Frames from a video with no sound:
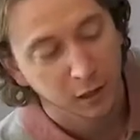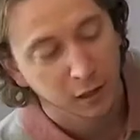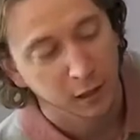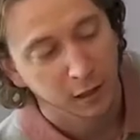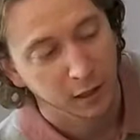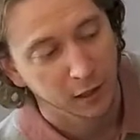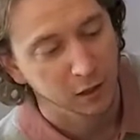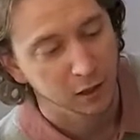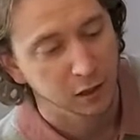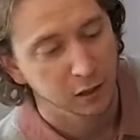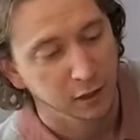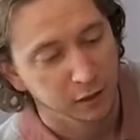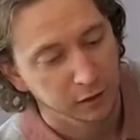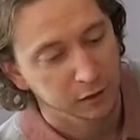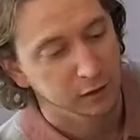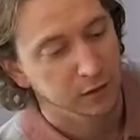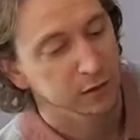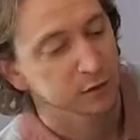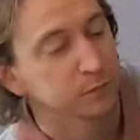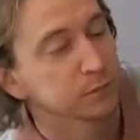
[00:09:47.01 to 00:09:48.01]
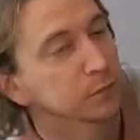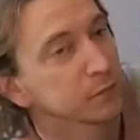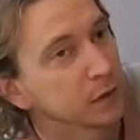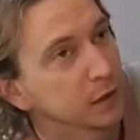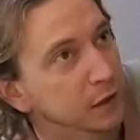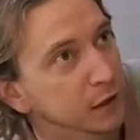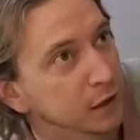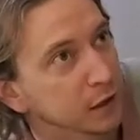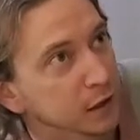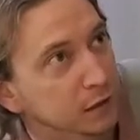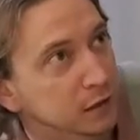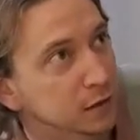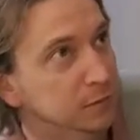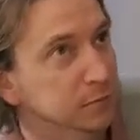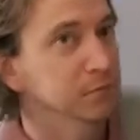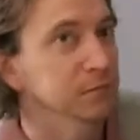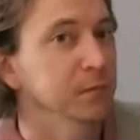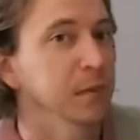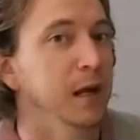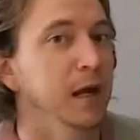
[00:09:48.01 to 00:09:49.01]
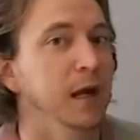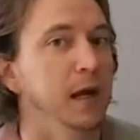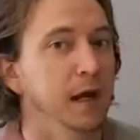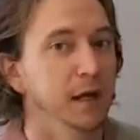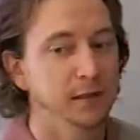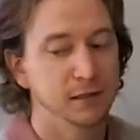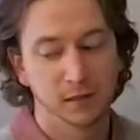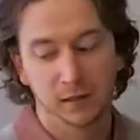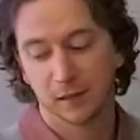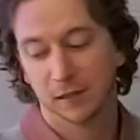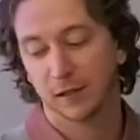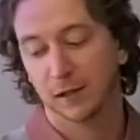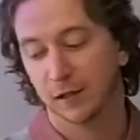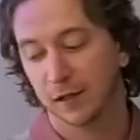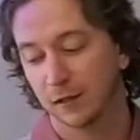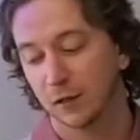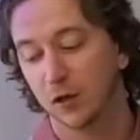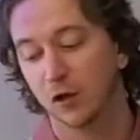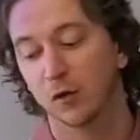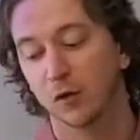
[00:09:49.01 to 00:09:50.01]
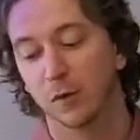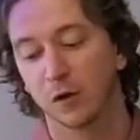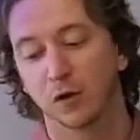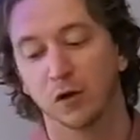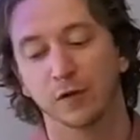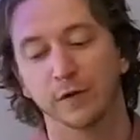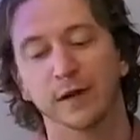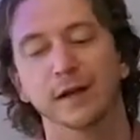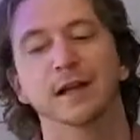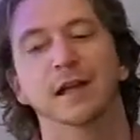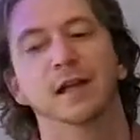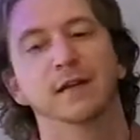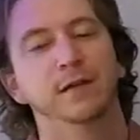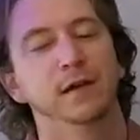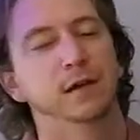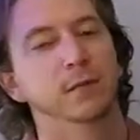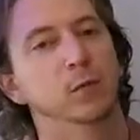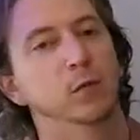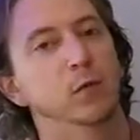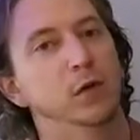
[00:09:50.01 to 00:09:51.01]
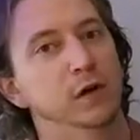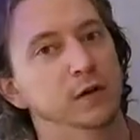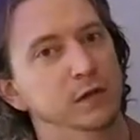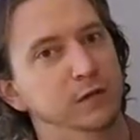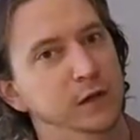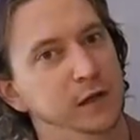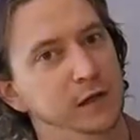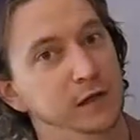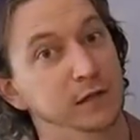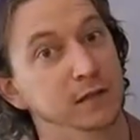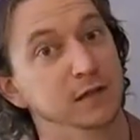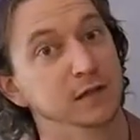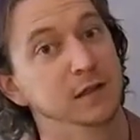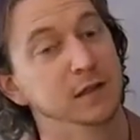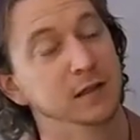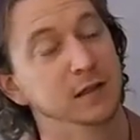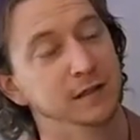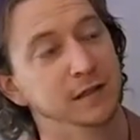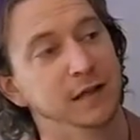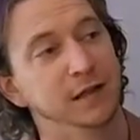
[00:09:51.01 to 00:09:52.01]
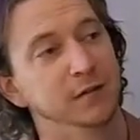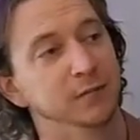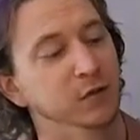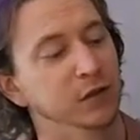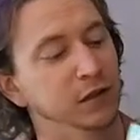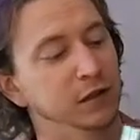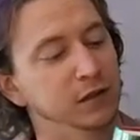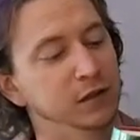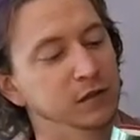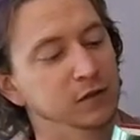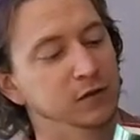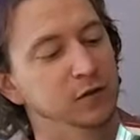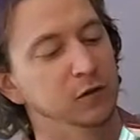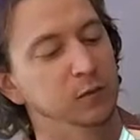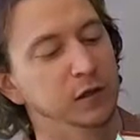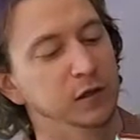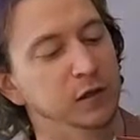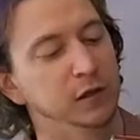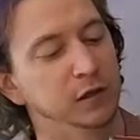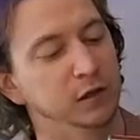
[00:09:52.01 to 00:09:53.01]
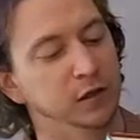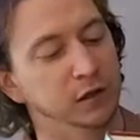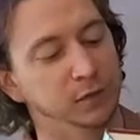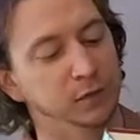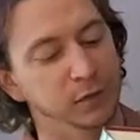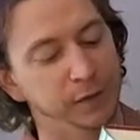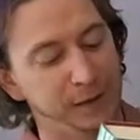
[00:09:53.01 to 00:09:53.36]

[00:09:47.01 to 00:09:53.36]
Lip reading: Alan is married to Matt, and lo and behold, I gave him Words of Radiance, the second book in the Stormlight Archive.